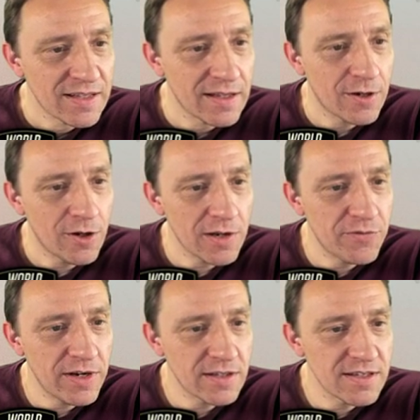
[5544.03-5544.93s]
Then Jorge
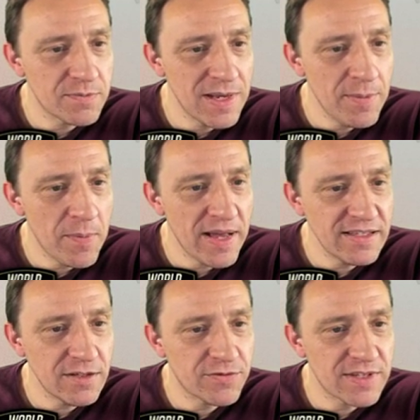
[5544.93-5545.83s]
Falk says maybe
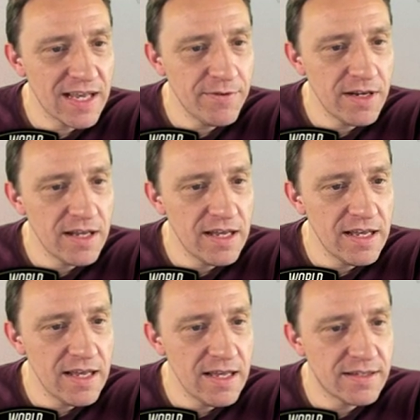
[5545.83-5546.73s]
best of seven
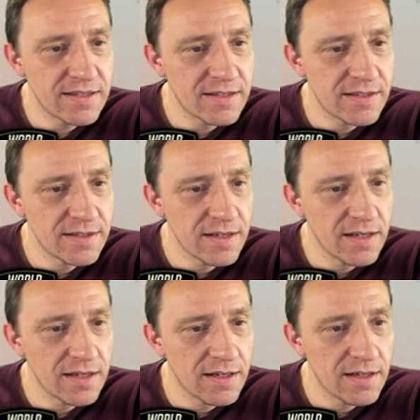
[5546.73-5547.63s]
is
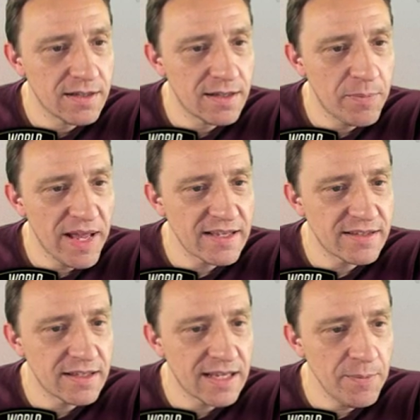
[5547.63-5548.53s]
uh, the
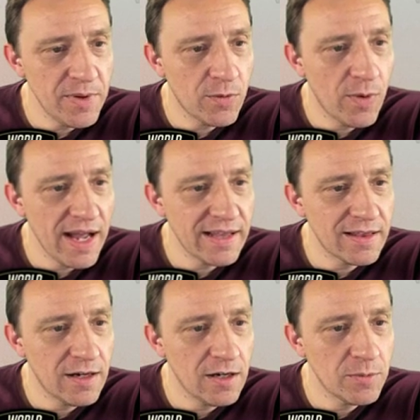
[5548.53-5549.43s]
best. It can be
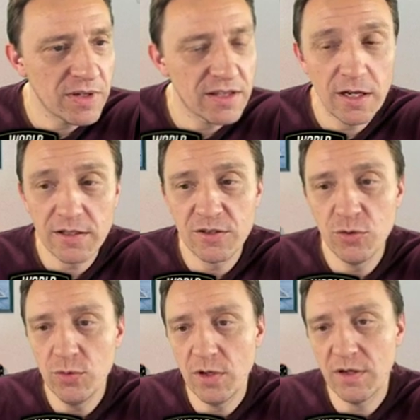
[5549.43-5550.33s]
quite long, but not
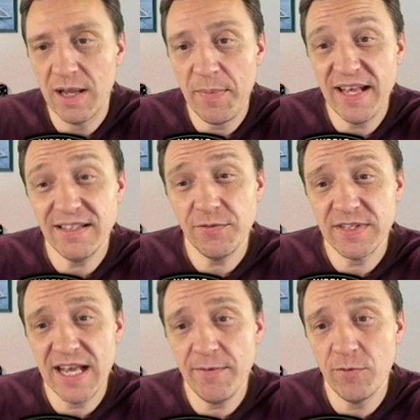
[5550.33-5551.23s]
too long. Yeah, best of
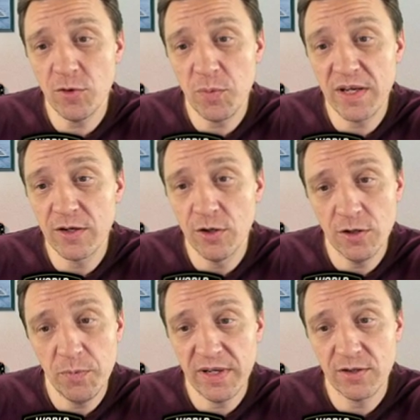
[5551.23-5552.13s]
seven would be
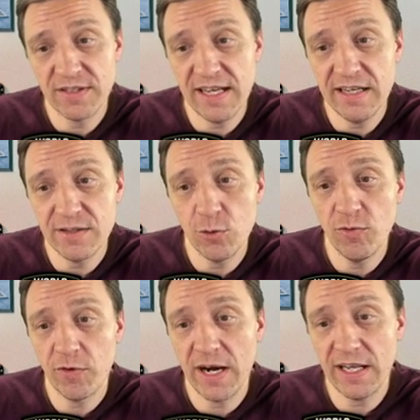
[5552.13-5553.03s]
good because then it's
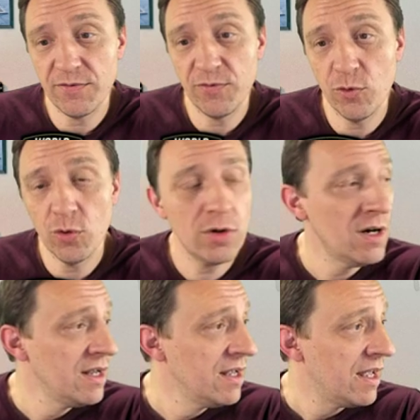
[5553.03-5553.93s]
over at
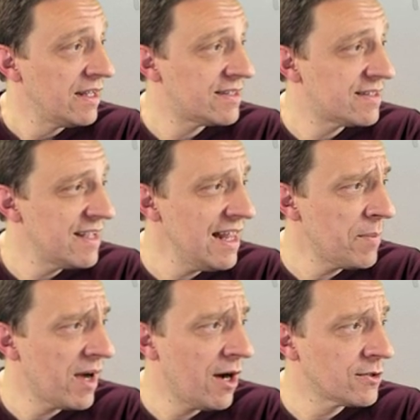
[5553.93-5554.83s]
four. It's still
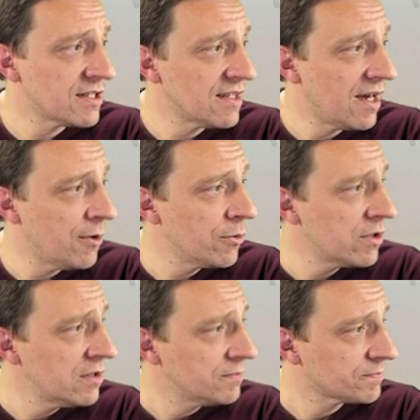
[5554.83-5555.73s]
about an
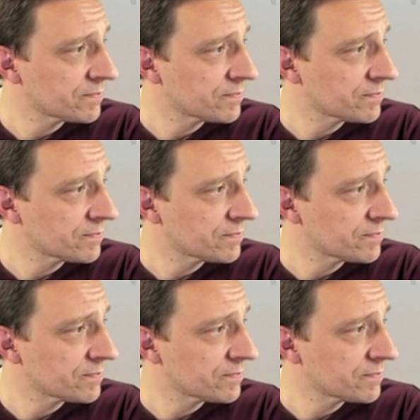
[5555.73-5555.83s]
hour.